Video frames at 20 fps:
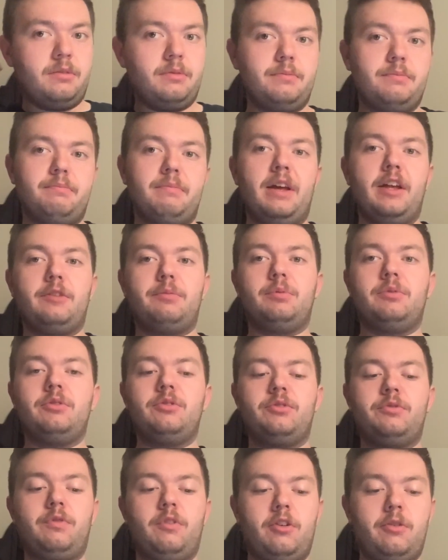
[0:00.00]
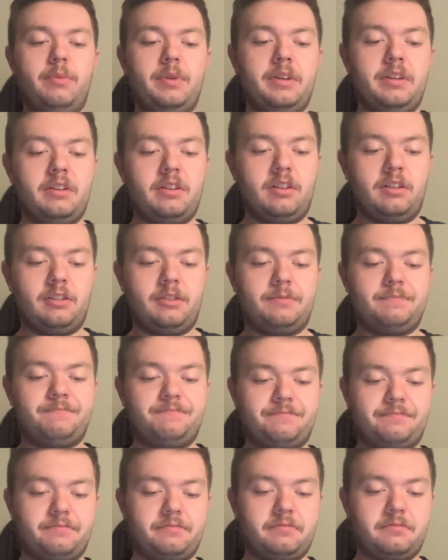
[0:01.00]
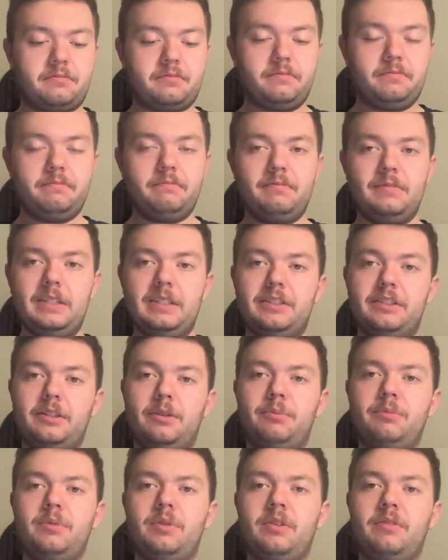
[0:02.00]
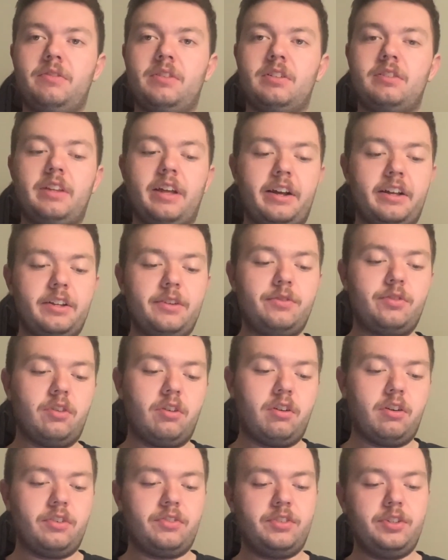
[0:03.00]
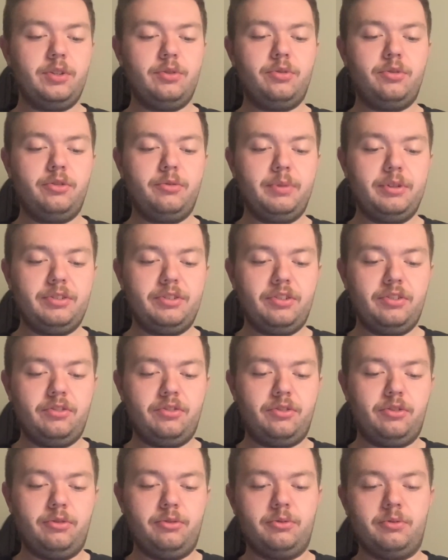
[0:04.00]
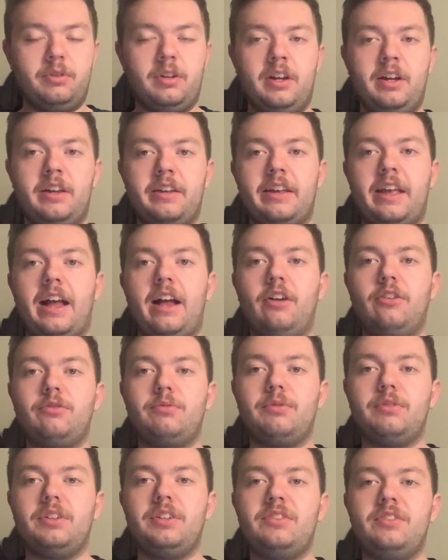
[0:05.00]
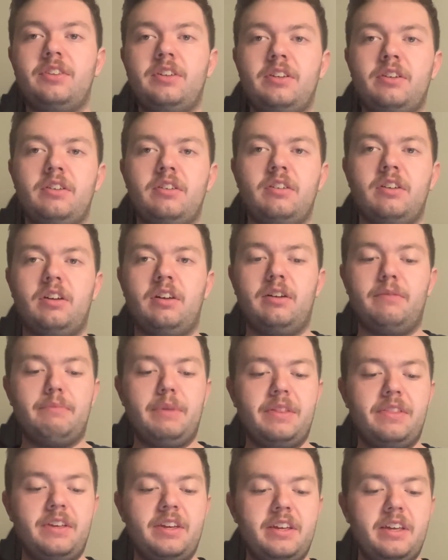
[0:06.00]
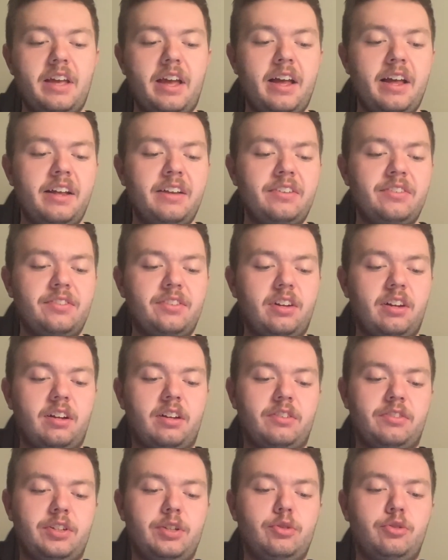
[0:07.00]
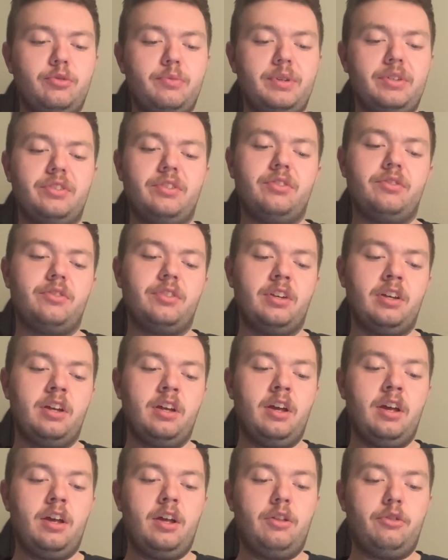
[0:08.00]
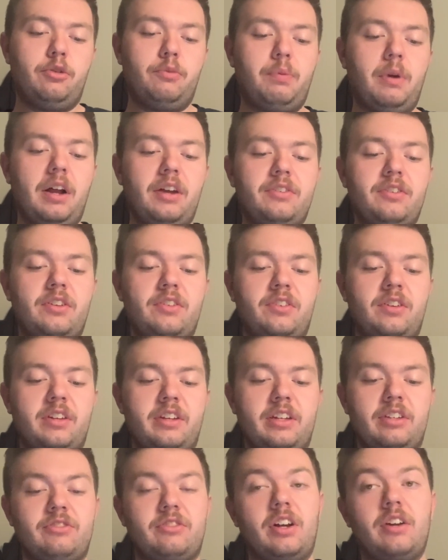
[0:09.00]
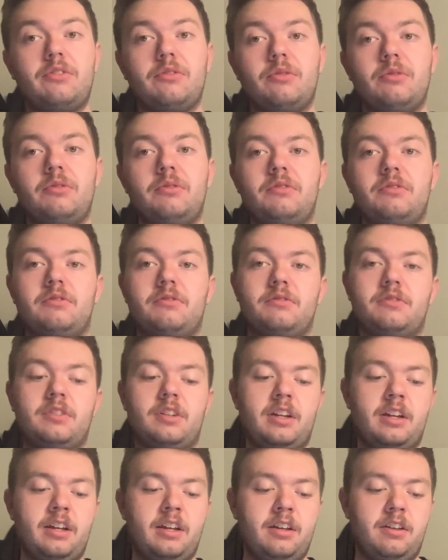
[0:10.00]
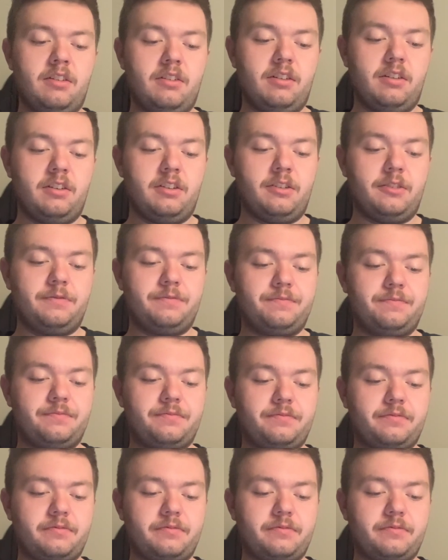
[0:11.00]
mass-produced farming. Some of the negatives are CO2 emissions through cows releasing methane gas, CO2 emissions through processing in general. Um,